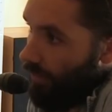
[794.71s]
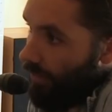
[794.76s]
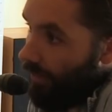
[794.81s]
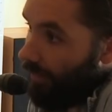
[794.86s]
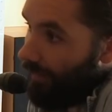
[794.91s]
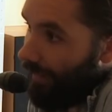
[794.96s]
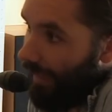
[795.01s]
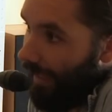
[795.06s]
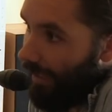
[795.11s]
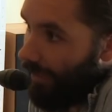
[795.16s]
the
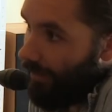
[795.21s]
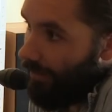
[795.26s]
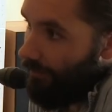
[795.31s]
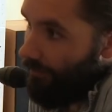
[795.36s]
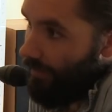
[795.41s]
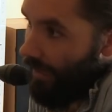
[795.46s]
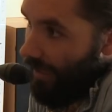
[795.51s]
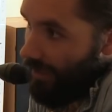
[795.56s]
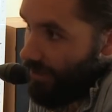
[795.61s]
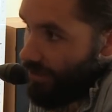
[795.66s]
length
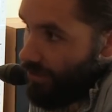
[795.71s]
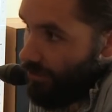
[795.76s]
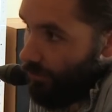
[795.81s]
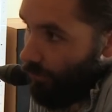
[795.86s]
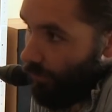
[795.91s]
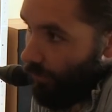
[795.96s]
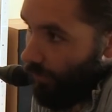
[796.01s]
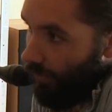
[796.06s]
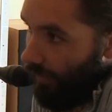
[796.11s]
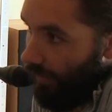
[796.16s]
of that
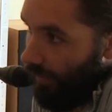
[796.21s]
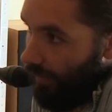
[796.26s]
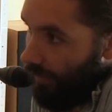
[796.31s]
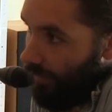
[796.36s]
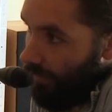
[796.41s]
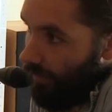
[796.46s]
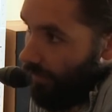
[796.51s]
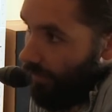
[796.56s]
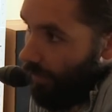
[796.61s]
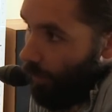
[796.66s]
story,
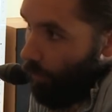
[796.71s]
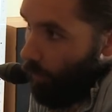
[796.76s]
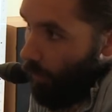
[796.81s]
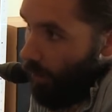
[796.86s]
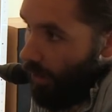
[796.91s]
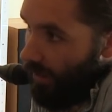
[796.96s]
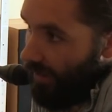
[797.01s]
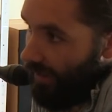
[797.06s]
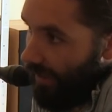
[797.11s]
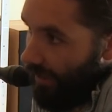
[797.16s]
a
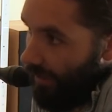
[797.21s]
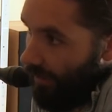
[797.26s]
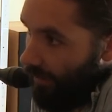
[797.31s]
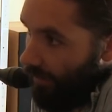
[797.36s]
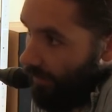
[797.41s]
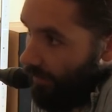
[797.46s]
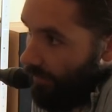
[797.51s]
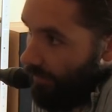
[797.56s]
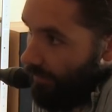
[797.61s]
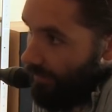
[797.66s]
word count,
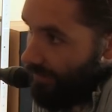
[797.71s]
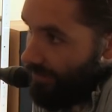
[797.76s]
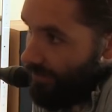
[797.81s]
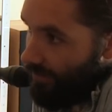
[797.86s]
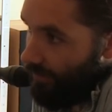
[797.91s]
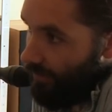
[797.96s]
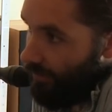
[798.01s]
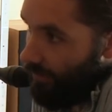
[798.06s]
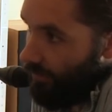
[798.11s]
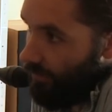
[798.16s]

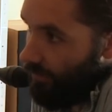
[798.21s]
doesn't